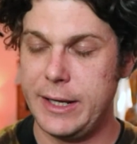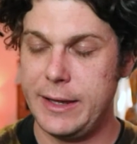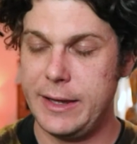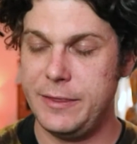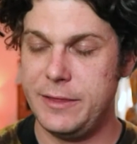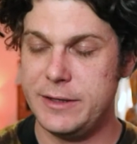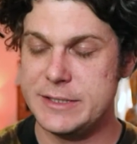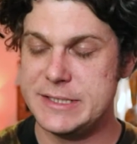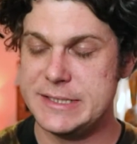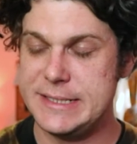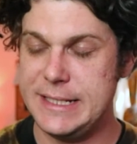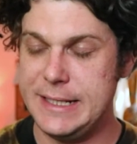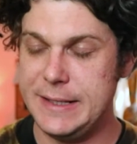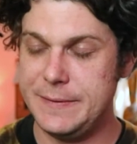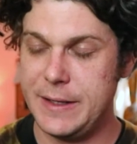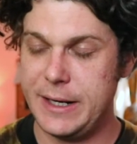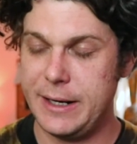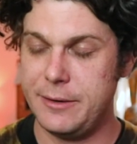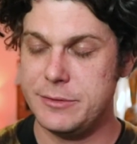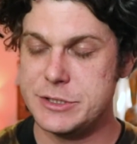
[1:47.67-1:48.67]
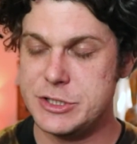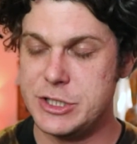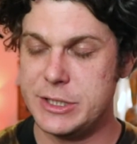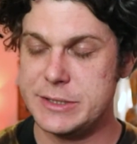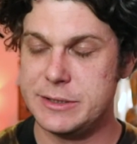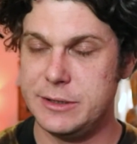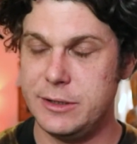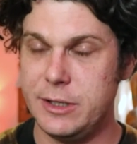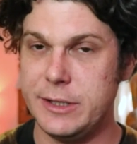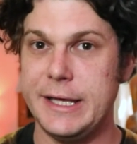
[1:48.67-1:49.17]
the scene that I was
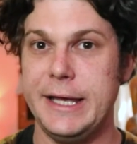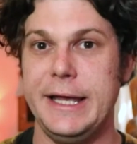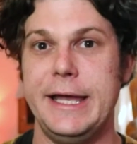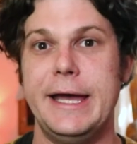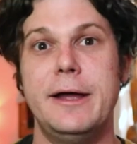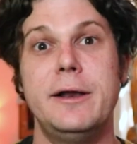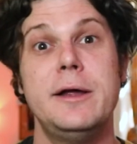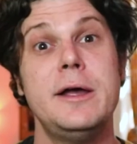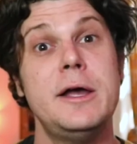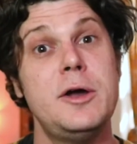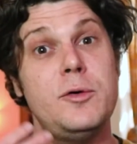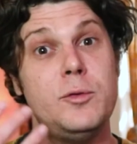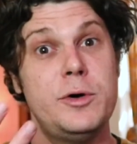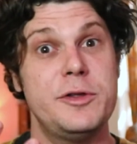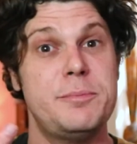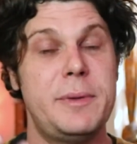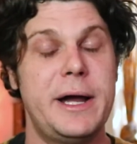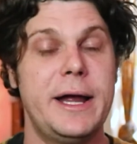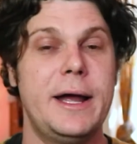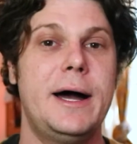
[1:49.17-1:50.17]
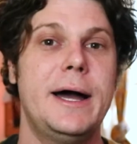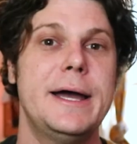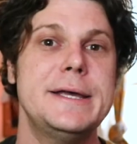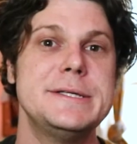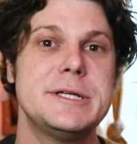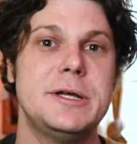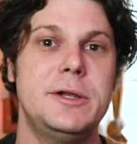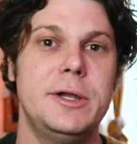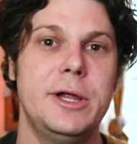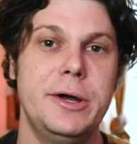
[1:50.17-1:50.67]
just looking at with my eyes
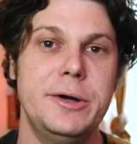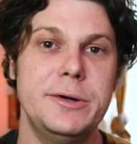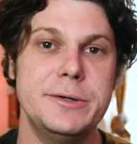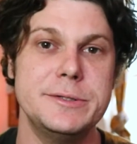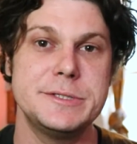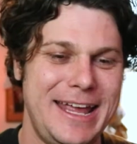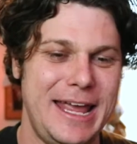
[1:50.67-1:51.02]
closed.